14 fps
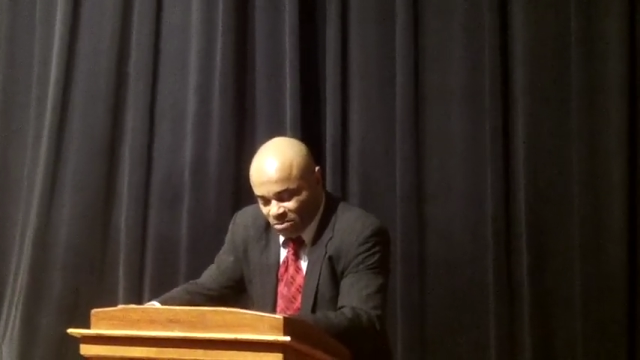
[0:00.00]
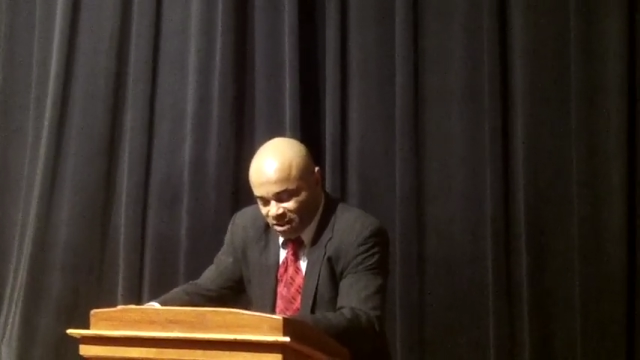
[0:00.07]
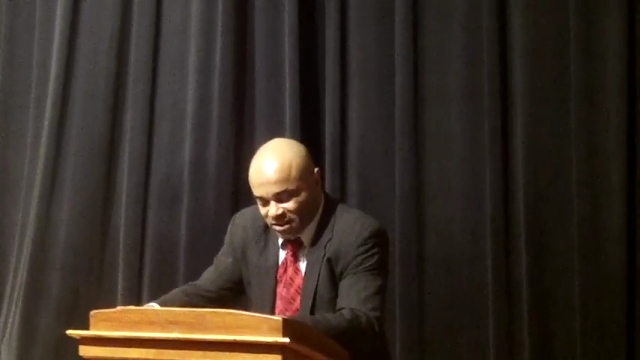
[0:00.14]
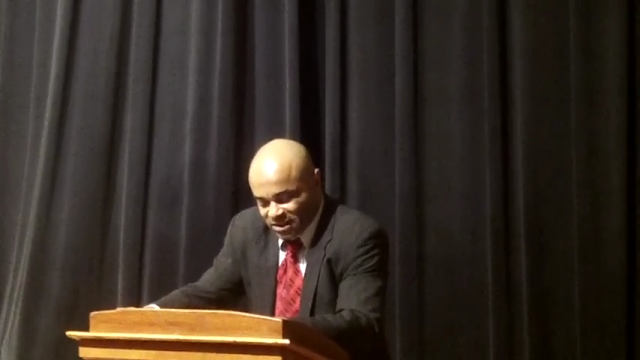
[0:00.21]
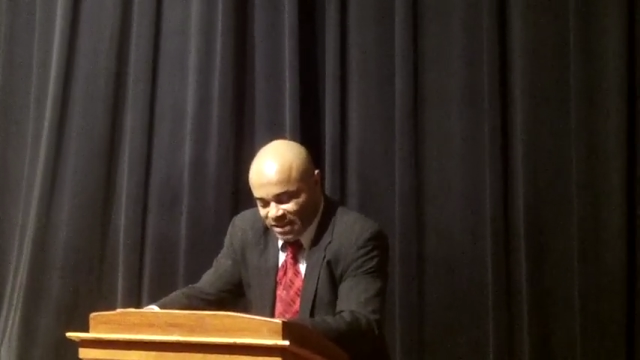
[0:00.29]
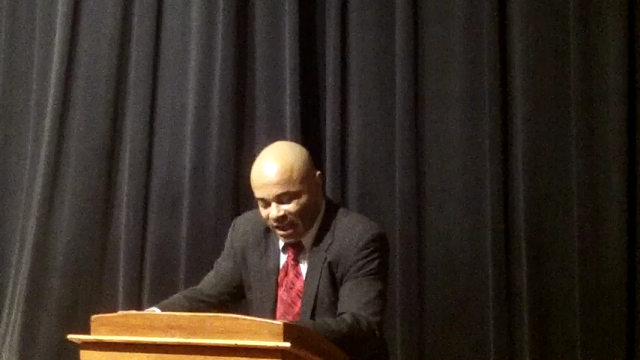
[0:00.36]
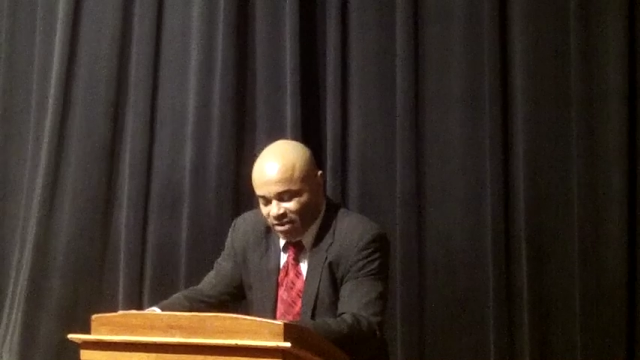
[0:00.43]

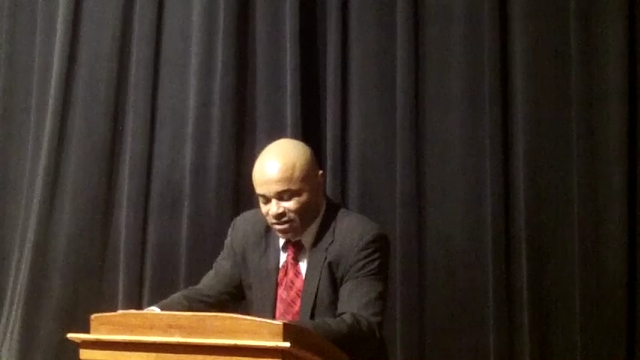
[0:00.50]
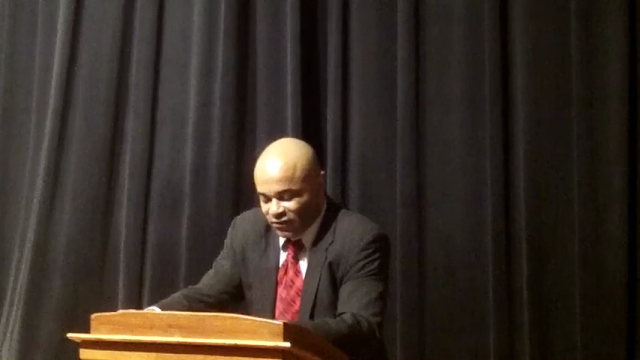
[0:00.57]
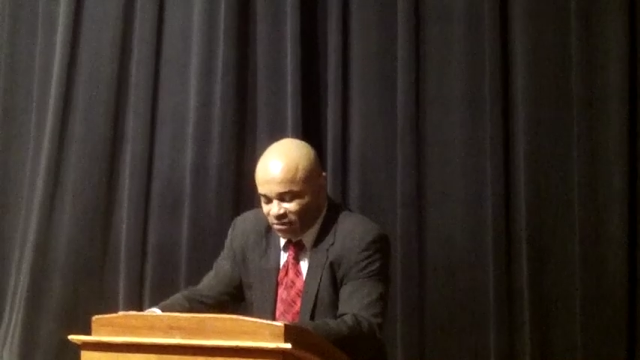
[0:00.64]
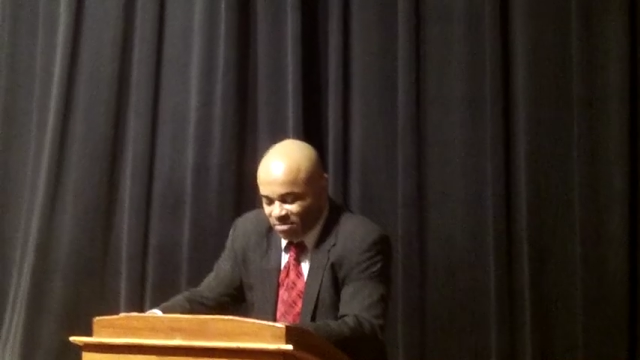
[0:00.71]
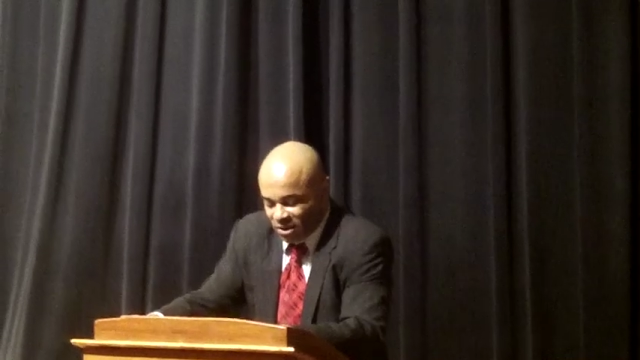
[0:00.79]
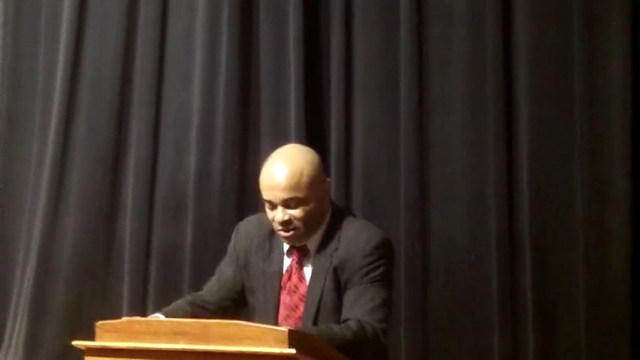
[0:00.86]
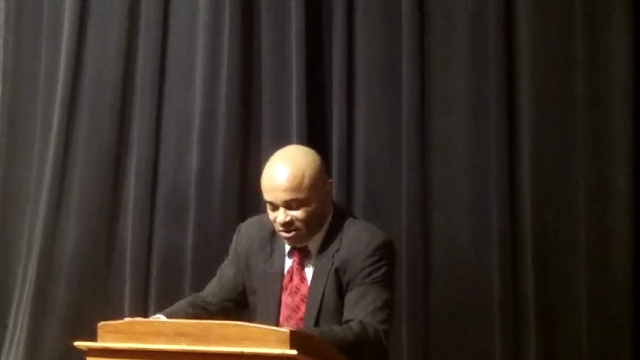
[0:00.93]
It sounded
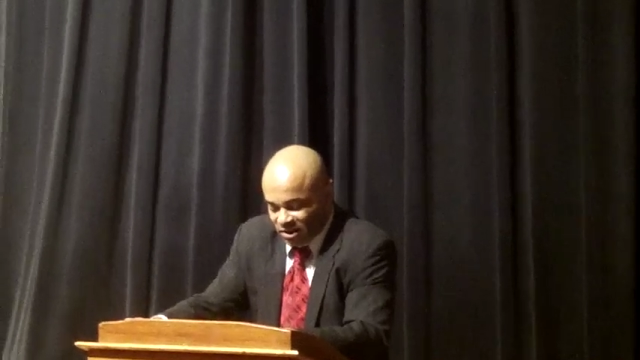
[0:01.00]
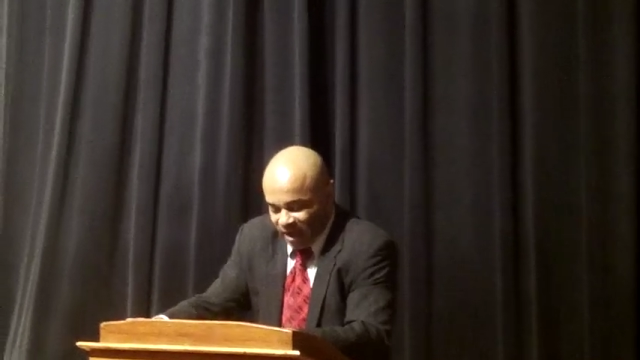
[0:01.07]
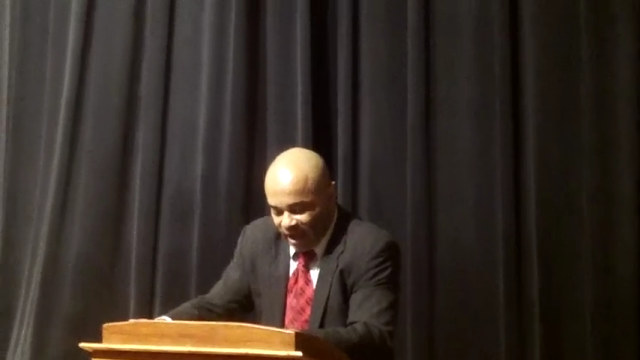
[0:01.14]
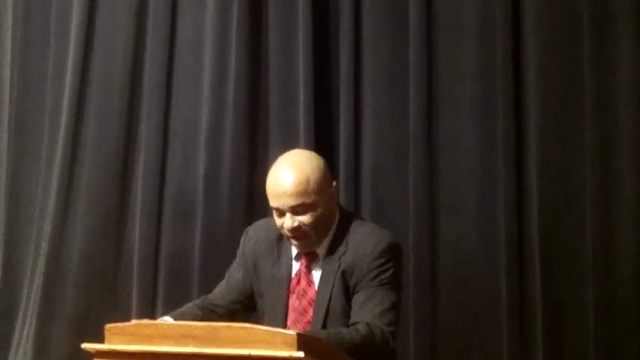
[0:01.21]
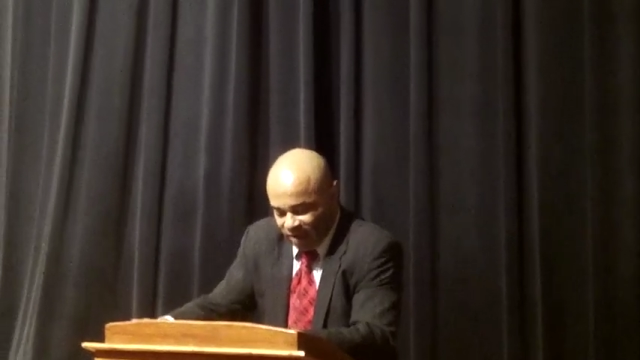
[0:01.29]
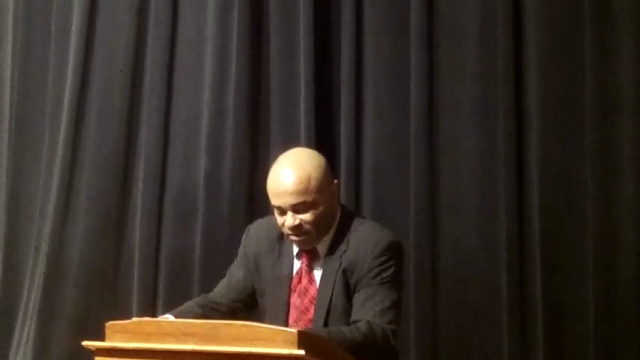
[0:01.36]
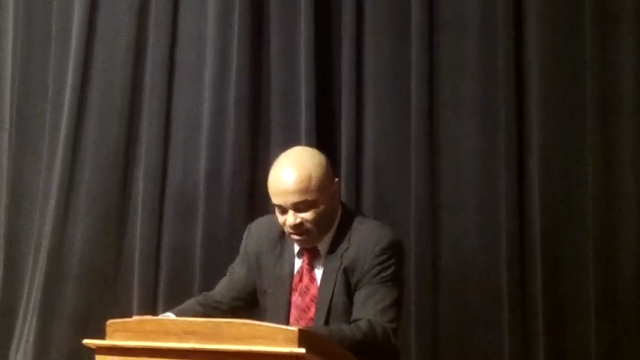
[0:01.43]
familiar to
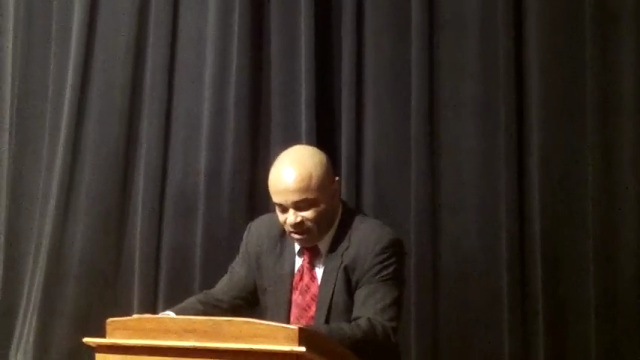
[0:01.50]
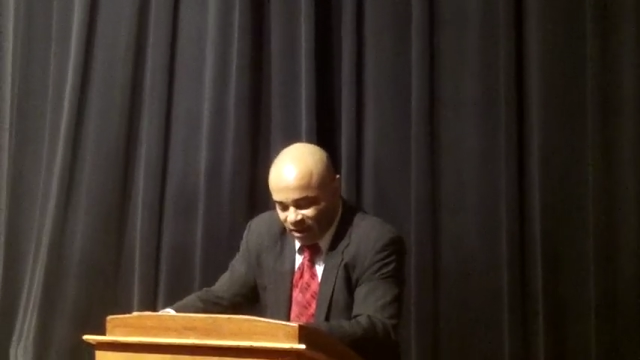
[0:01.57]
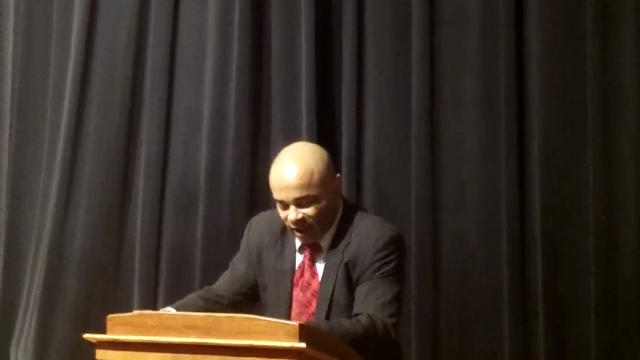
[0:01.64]
Anthony,